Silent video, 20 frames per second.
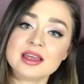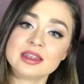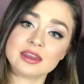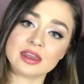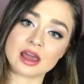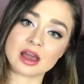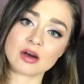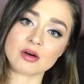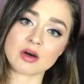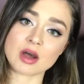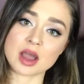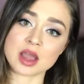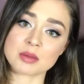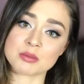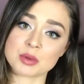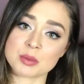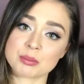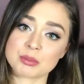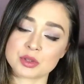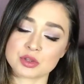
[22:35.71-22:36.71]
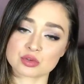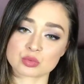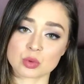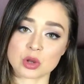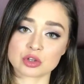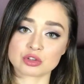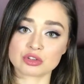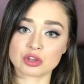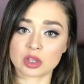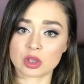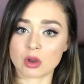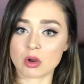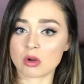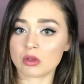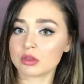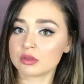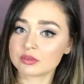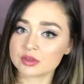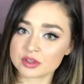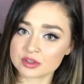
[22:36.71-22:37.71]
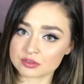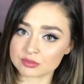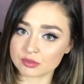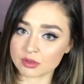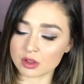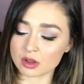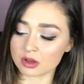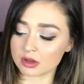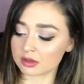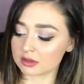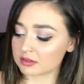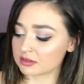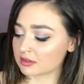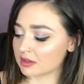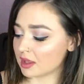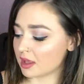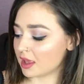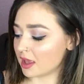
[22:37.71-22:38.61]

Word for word: now I'm binge watching all of his vlogs.